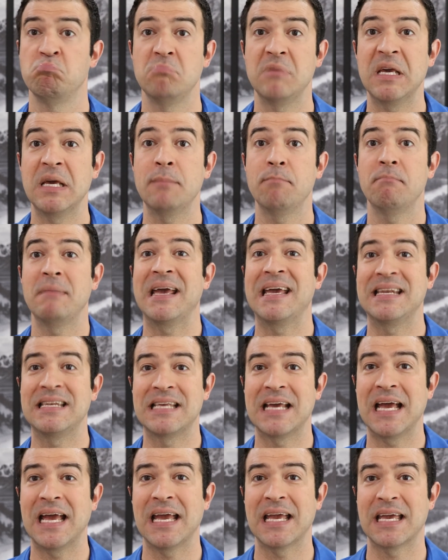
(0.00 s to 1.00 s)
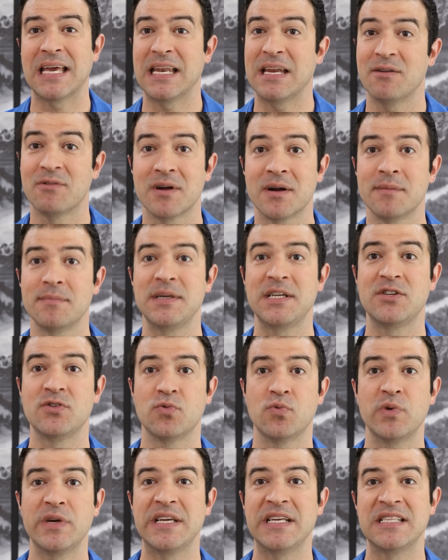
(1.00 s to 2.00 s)
it may take anywhere
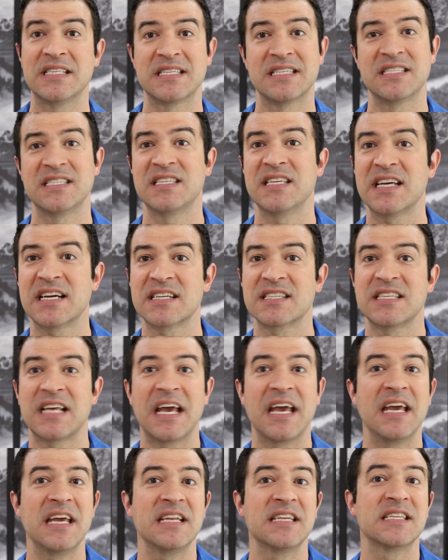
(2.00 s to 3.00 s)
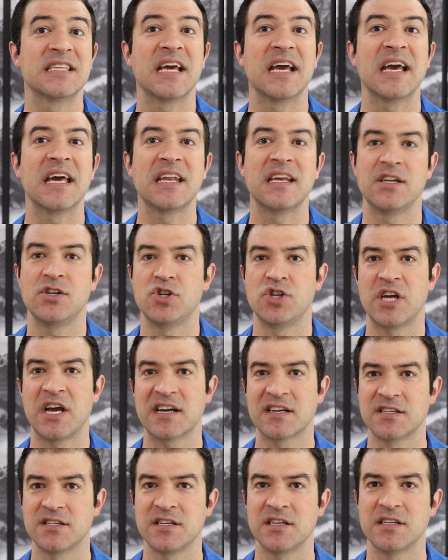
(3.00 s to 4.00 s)
between 6, 8, 10
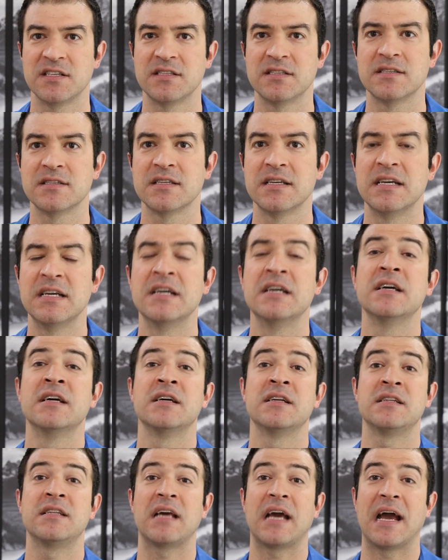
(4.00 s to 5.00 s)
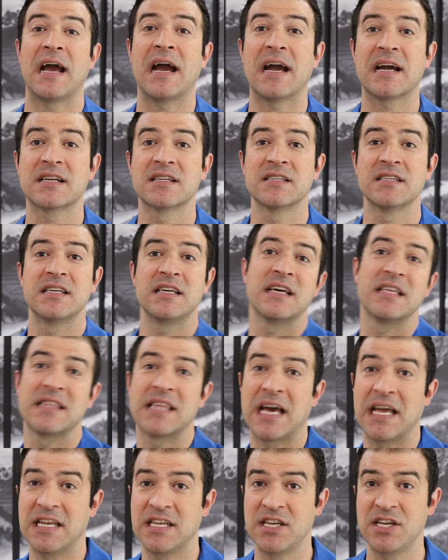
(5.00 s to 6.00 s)
injections to actually get
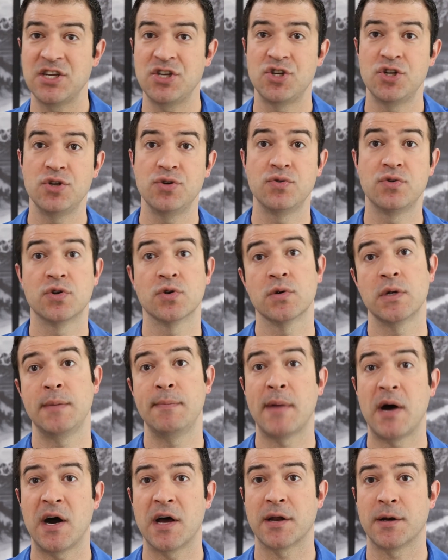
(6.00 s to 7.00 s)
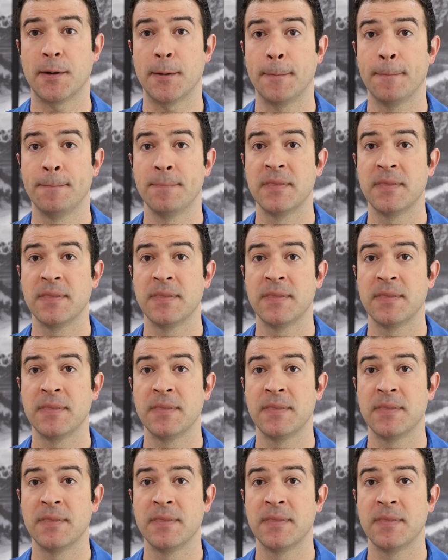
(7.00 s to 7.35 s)
that tissue to remodel.